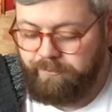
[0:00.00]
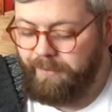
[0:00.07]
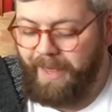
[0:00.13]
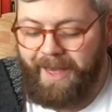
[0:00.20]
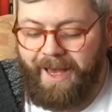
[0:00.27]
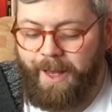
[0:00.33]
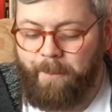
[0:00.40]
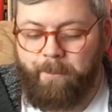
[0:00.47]

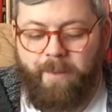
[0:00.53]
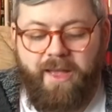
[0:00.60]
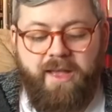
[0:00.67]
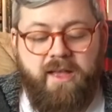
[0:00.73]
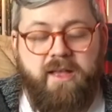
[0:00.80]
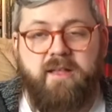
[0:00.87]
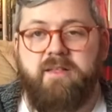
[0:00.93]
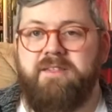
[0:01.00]
Um,
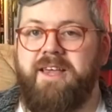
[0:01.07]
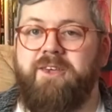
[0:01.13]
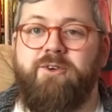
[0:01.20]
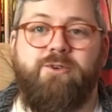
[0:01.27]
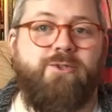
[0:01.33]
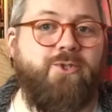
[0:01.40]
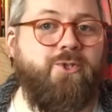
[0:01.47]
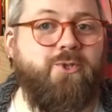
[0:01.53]
thank
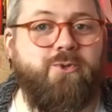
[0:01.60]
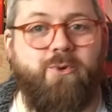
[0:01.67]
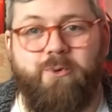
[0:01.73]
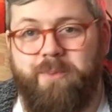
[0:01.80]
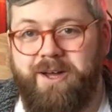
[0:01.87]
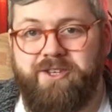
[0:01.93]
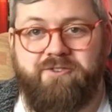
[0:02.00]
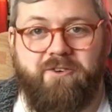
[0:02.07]
you so
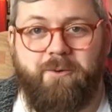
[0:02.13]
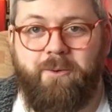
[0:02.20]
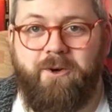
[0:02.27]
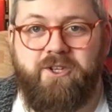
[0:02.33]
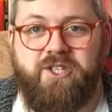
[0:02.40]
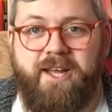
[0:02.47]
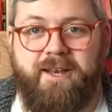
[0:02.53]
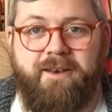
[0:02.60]
much for
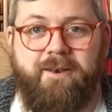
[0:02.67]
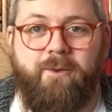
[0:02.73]
watching.